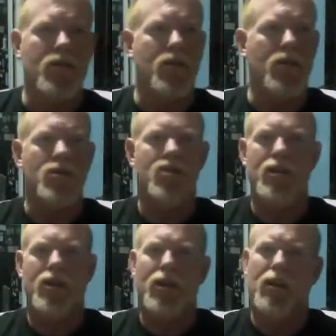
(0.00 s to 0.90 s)
get
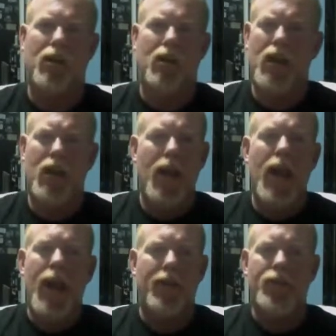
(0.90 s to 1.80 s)
sick,
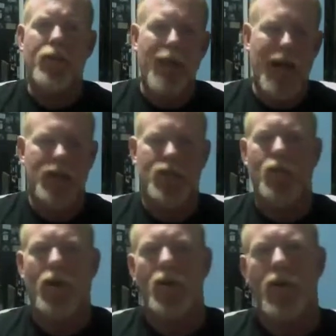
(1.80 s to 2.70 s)
and then you're back to
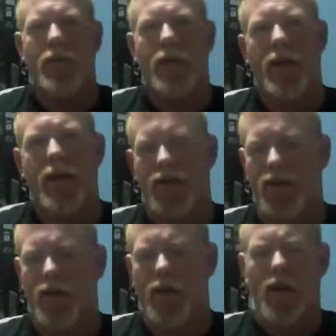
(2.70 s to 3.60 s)
square one because
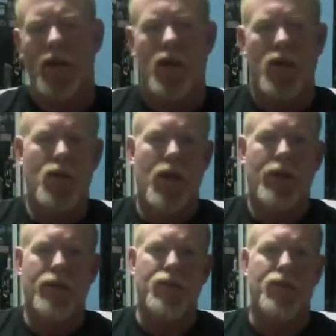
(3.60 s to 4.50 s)
you
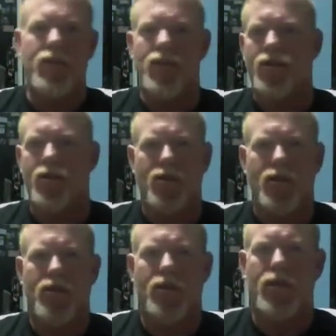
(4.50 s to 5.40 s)
have this vicious
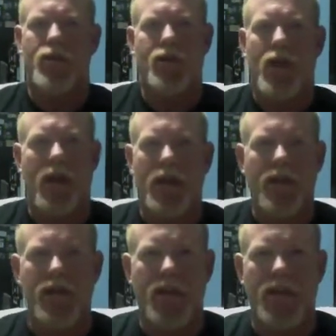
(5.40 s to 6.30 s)
circle that you got to
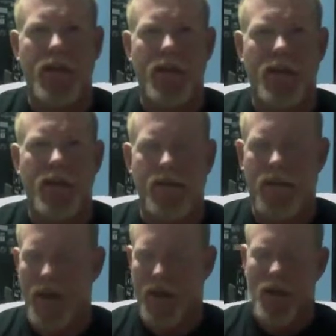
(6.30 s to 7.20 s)
live in to
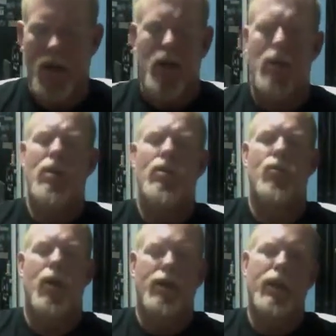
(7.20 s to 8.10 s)
survive.
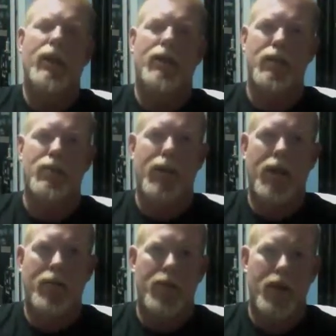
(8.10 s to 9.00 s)
Do I take these
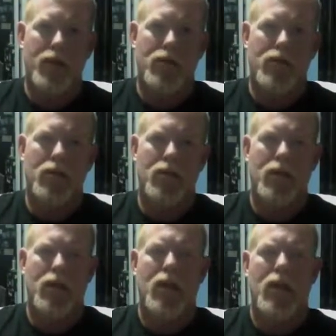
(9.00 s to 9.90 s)
pain meds
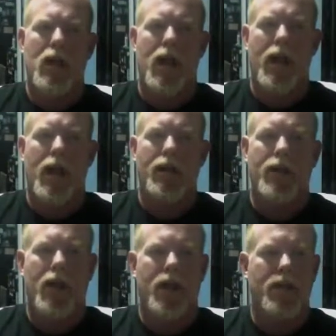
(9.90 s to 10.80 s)

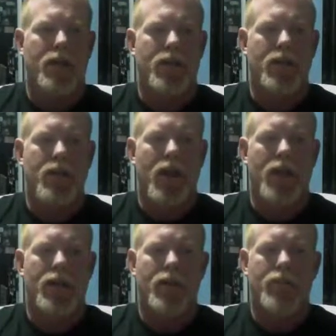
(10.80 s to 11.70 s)
and
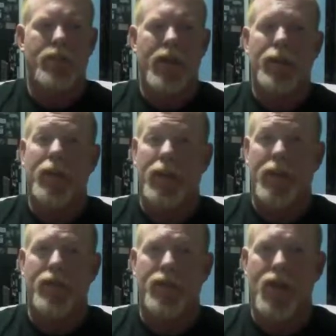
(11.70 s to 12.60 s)
be able to
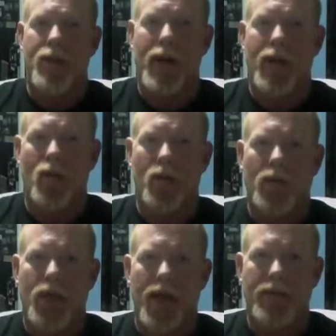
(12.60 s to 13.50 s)
live a
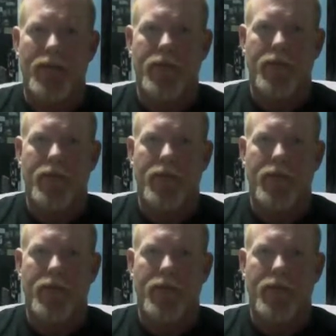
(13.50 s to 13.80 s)
semi-normal life?